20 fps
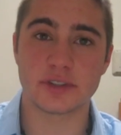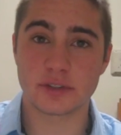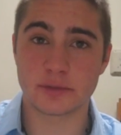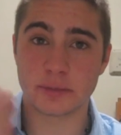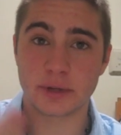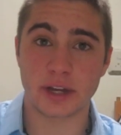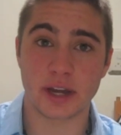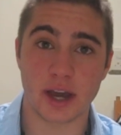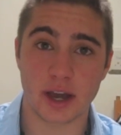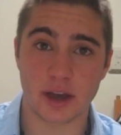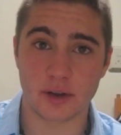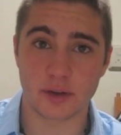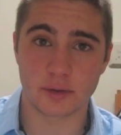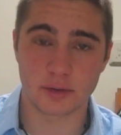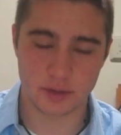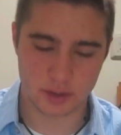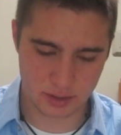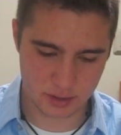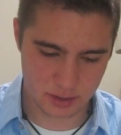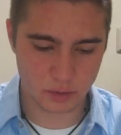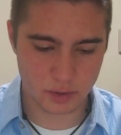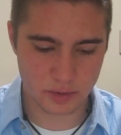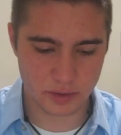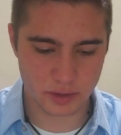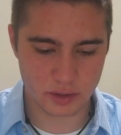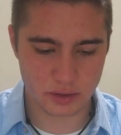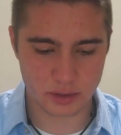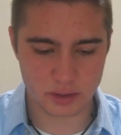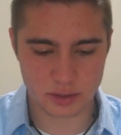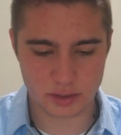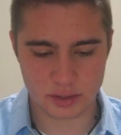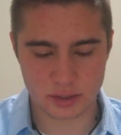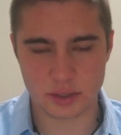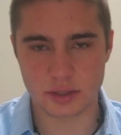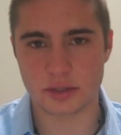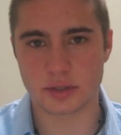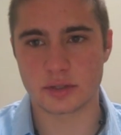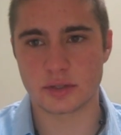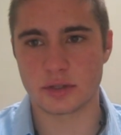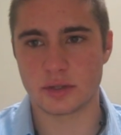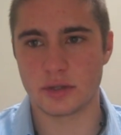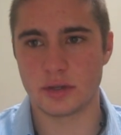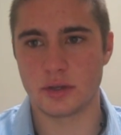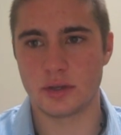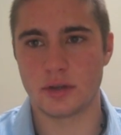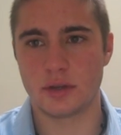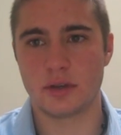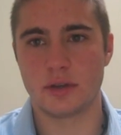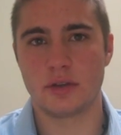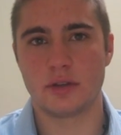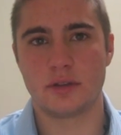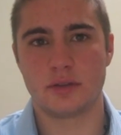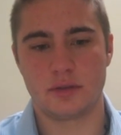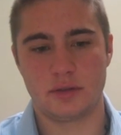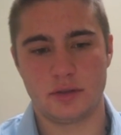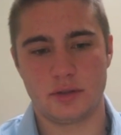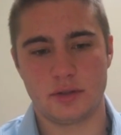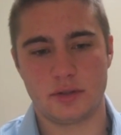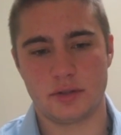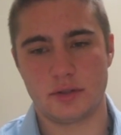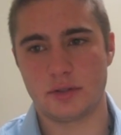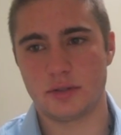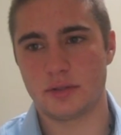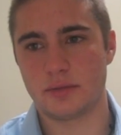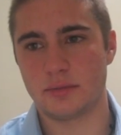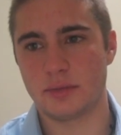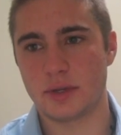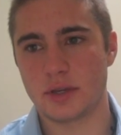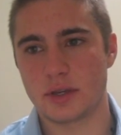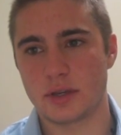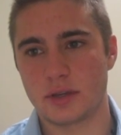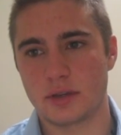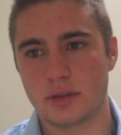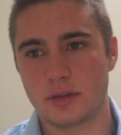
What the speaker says: me now. And then this is me